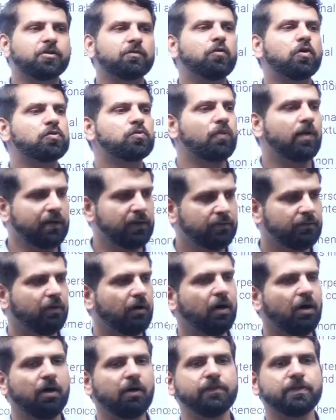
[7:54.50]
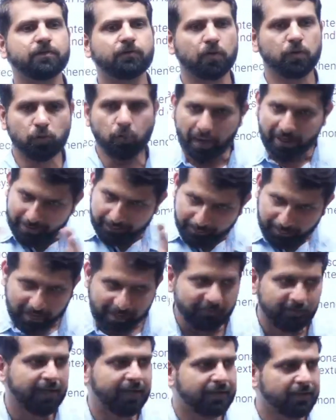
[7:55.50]
was one which was quite
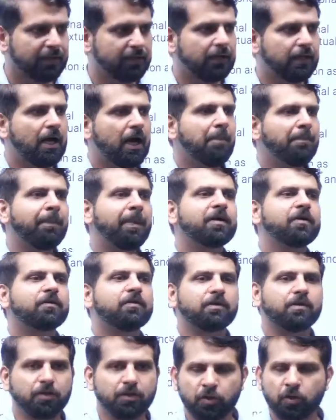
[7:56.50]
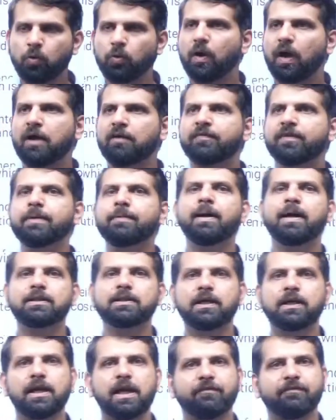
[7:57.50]
prevalent, but every
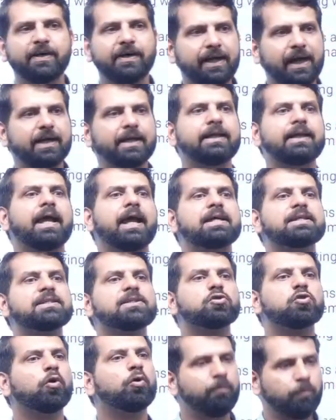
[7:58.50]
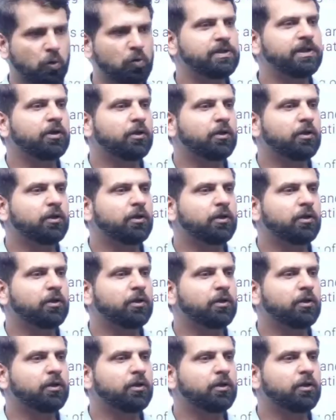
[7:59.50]
method, every technique has its own pros and